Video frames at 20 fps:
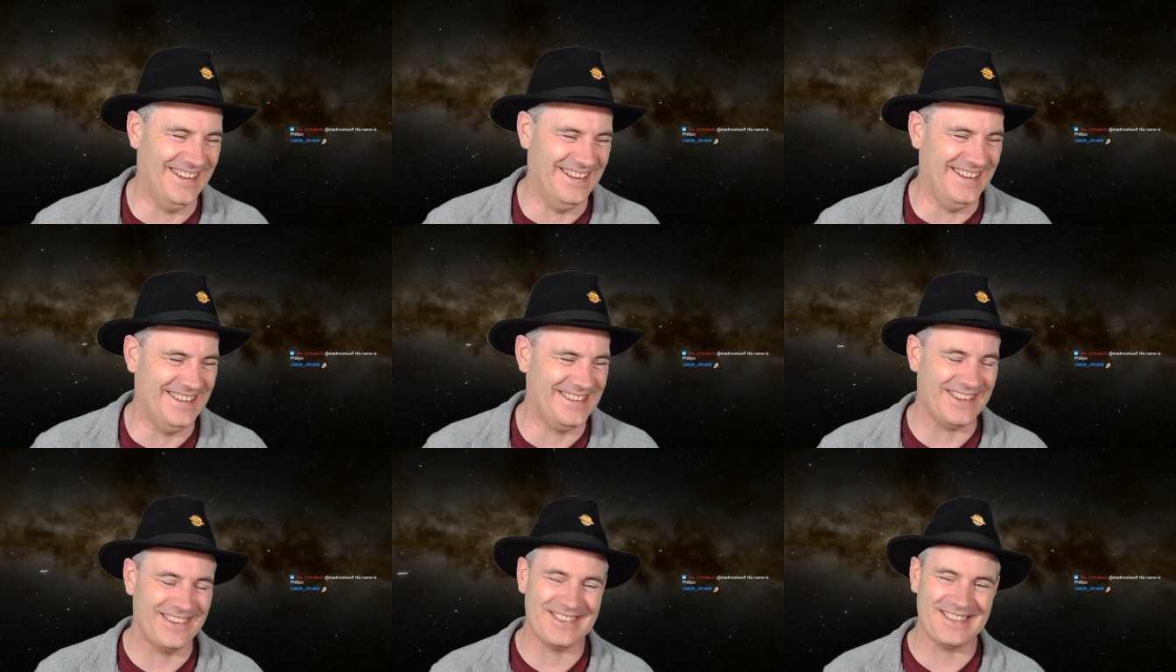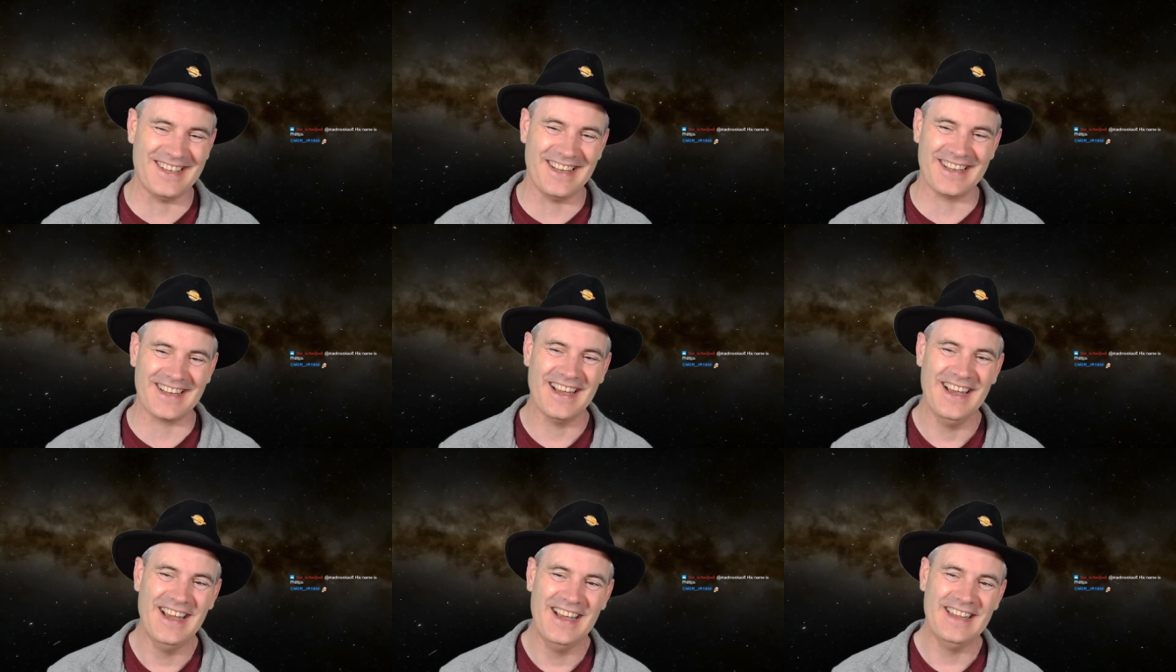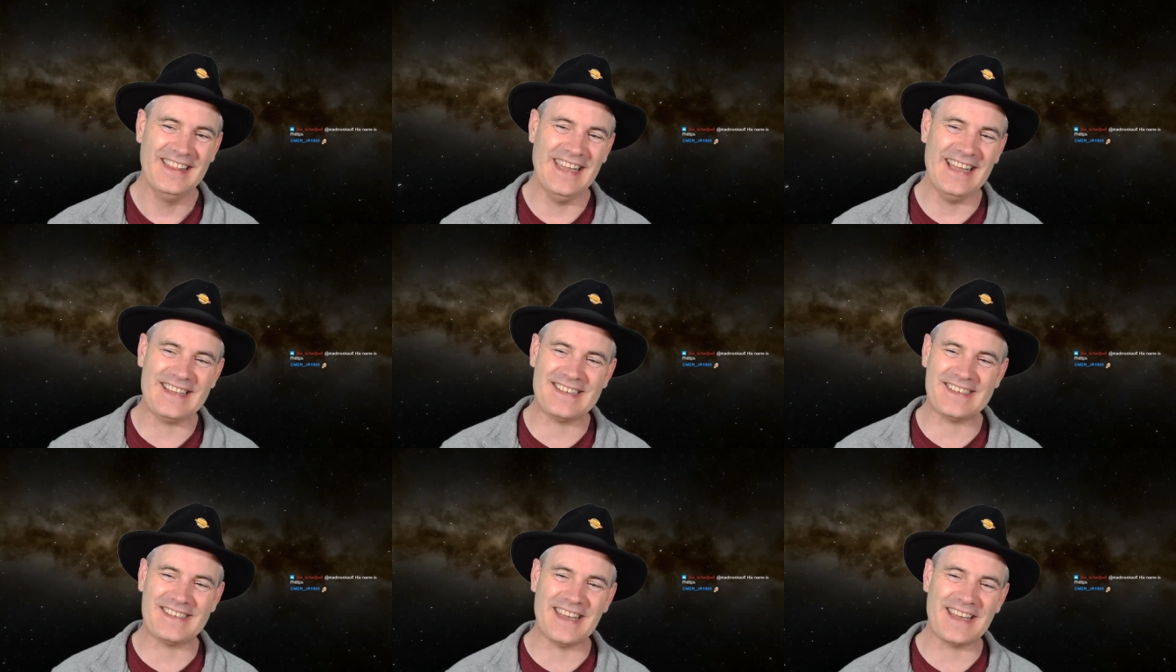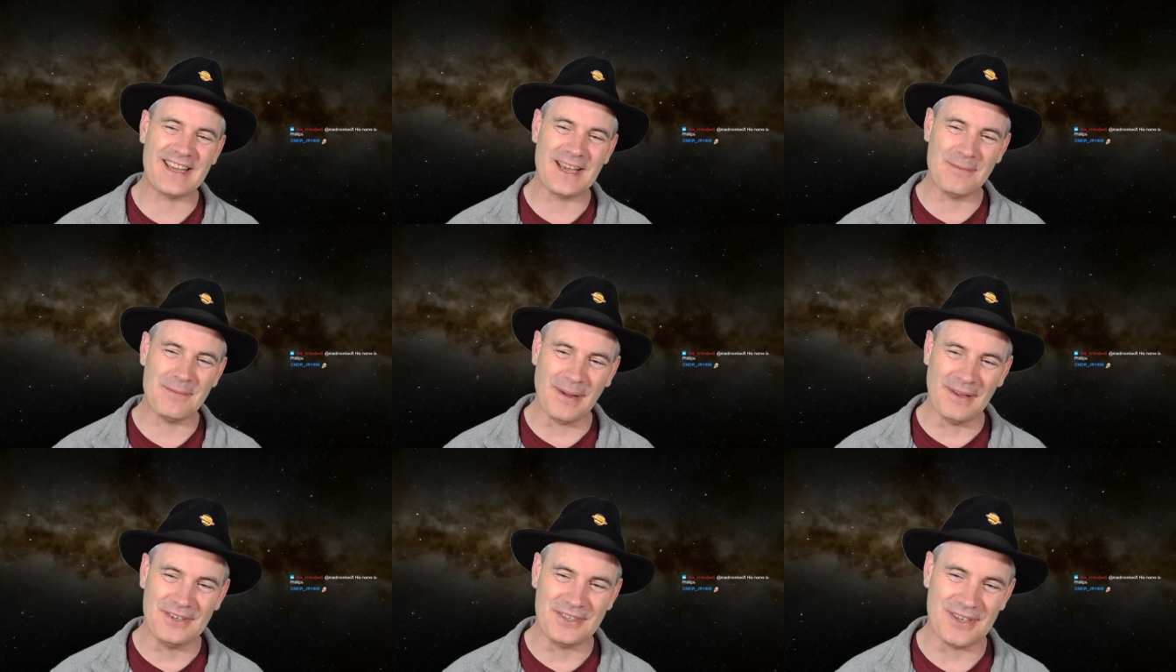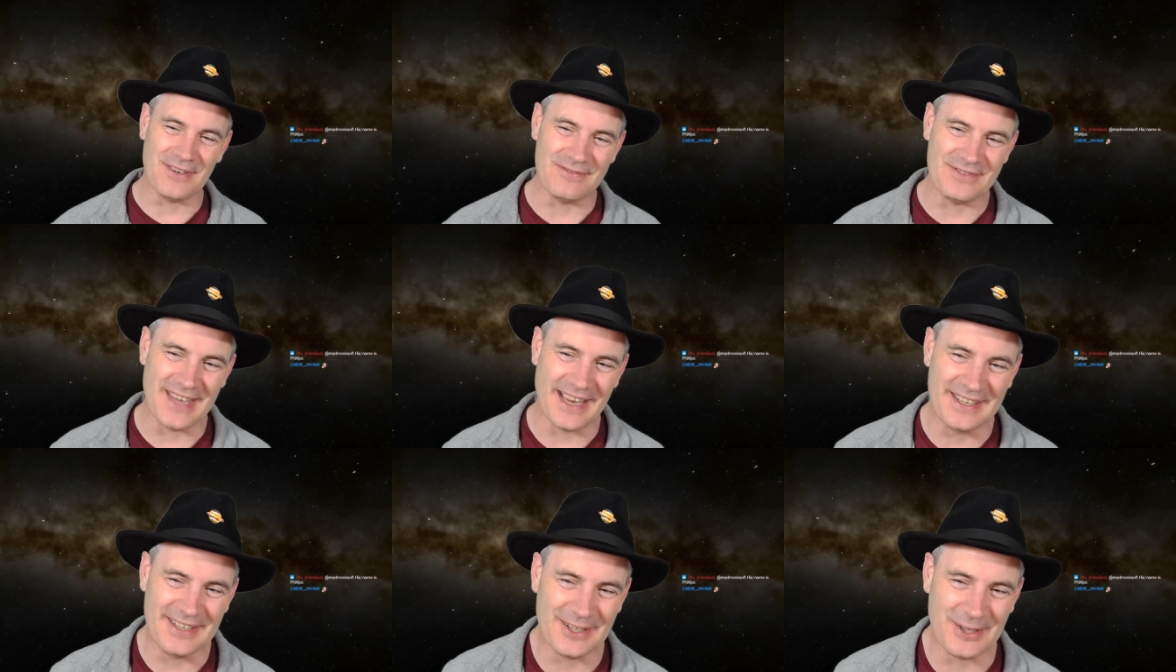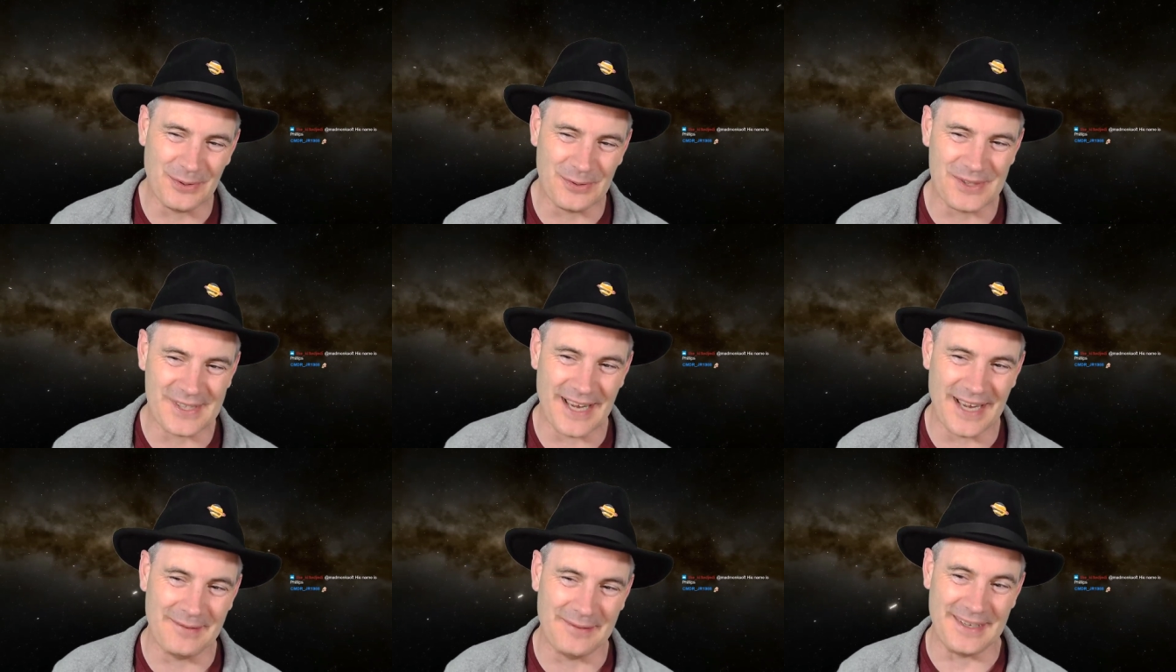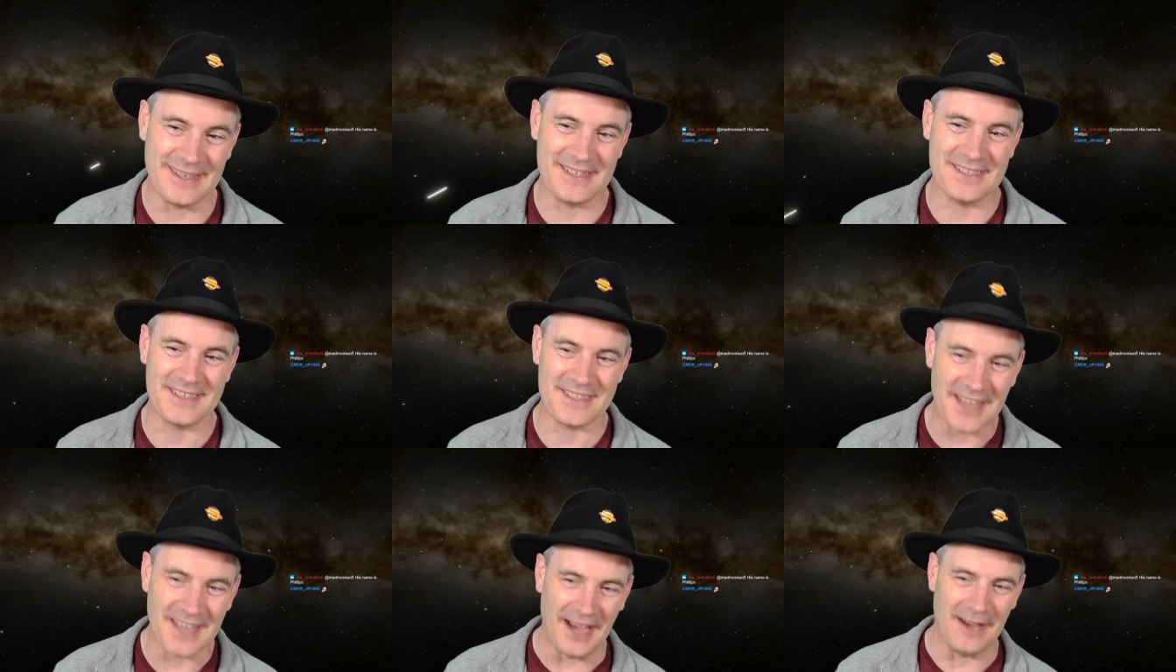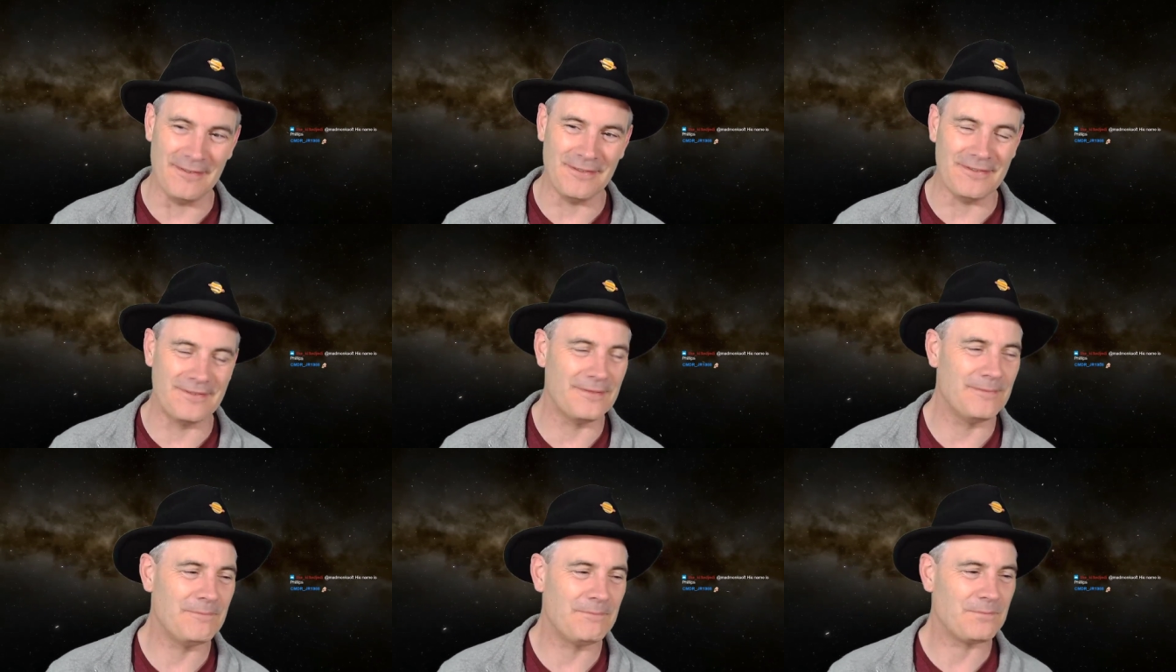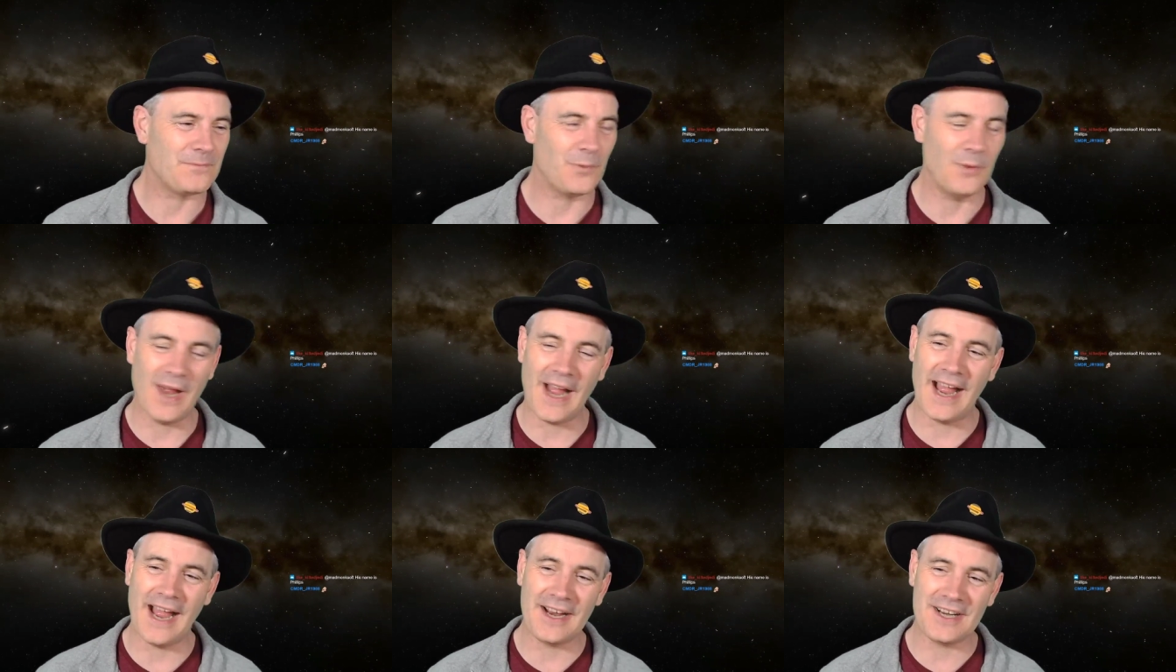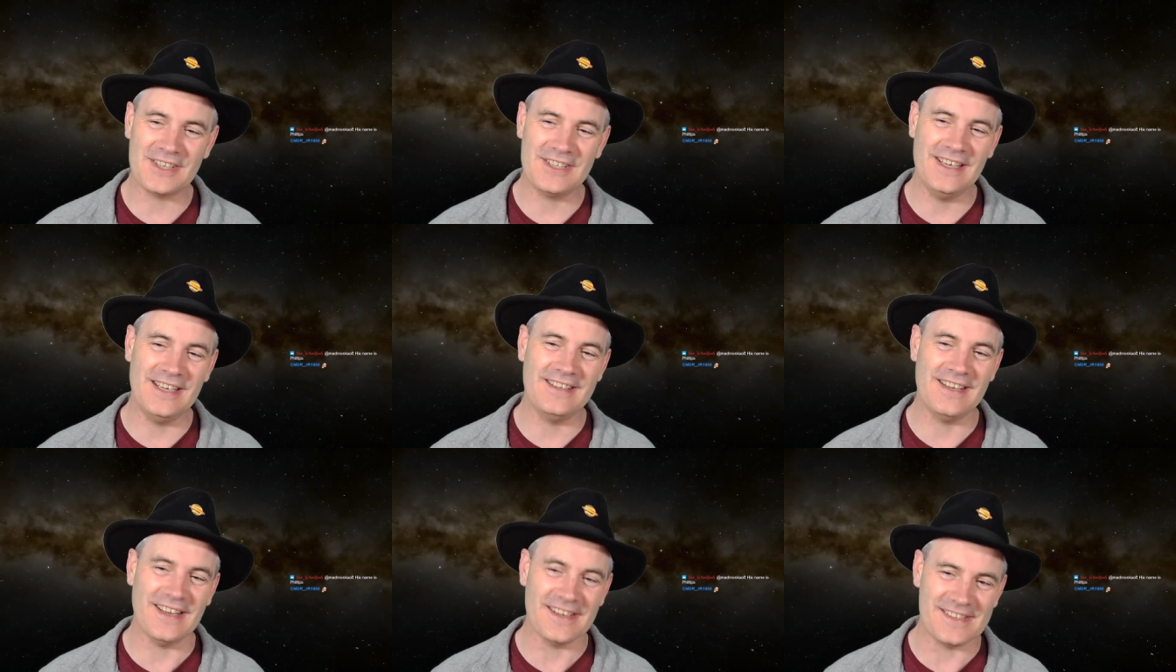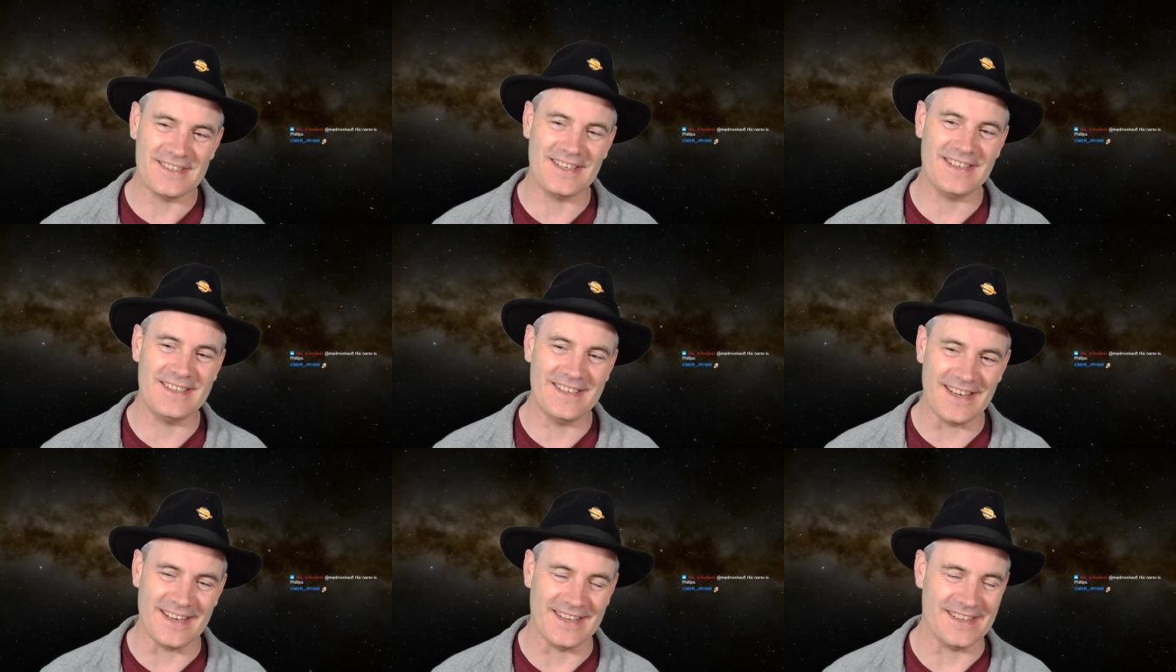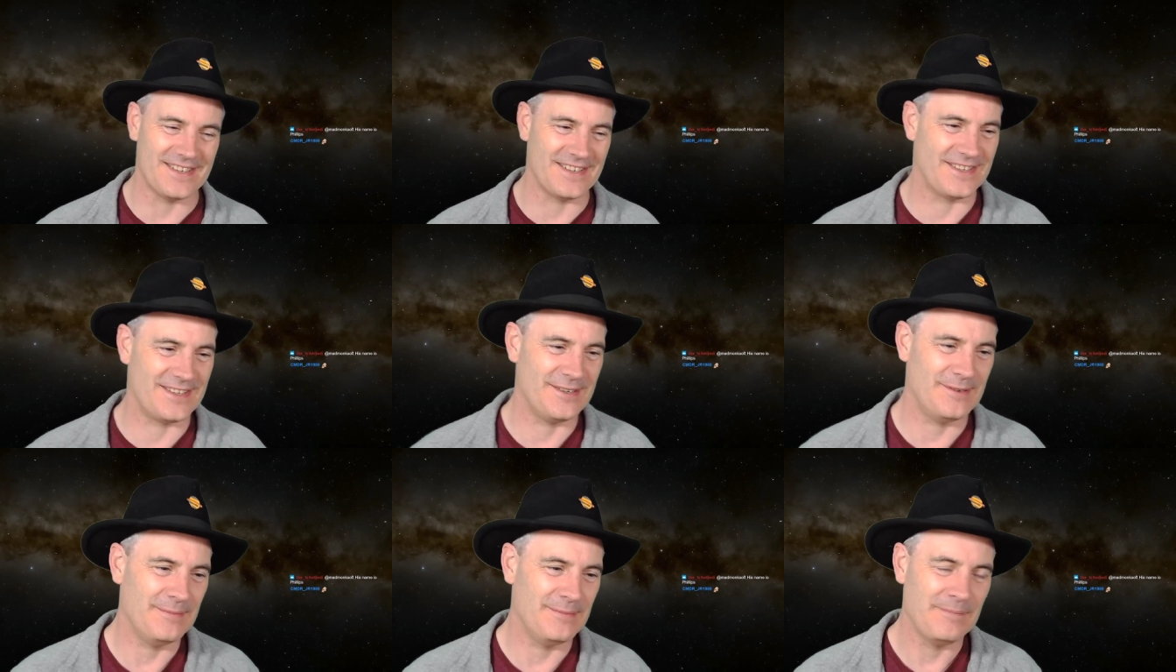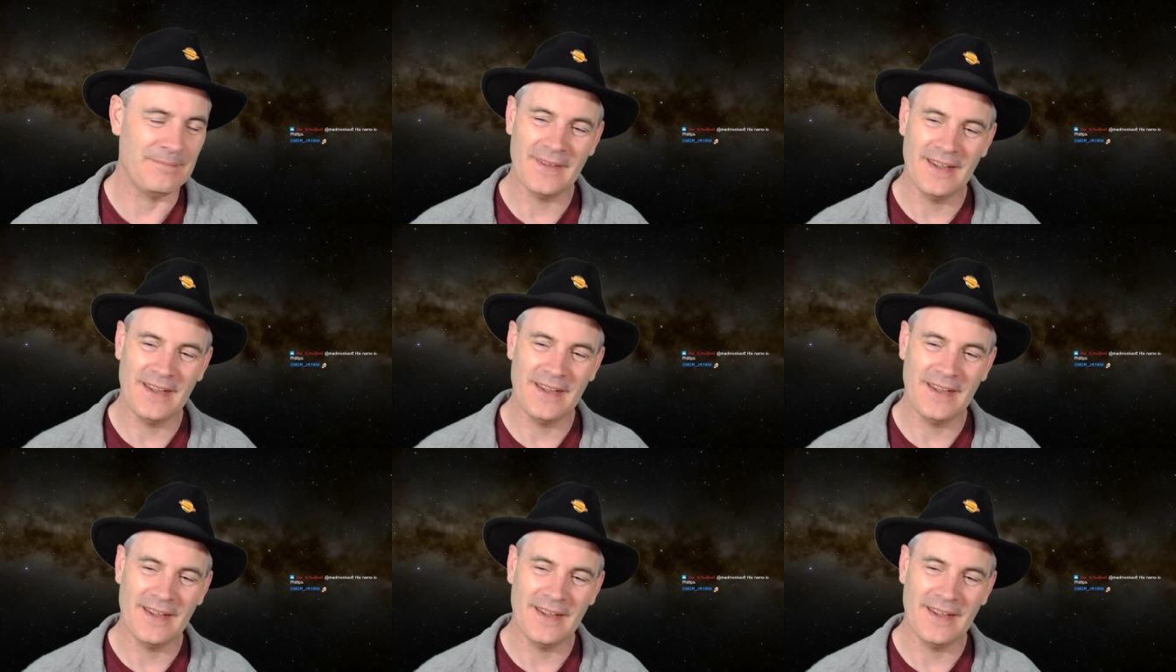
So it's like, let's take a bunch of technical sounding stuff which actually does exist,